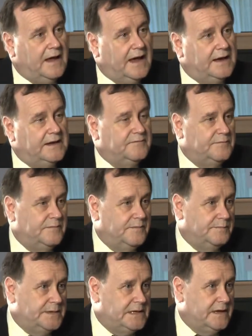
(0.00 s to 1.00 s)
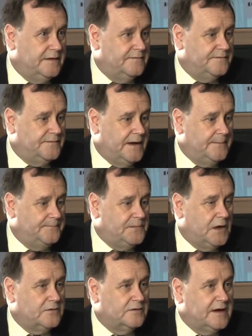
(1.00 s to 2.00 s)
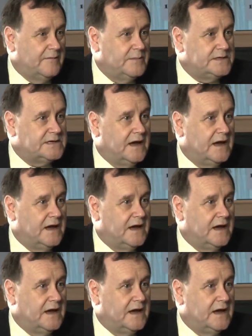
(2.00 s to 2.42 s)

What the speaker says: and if local governments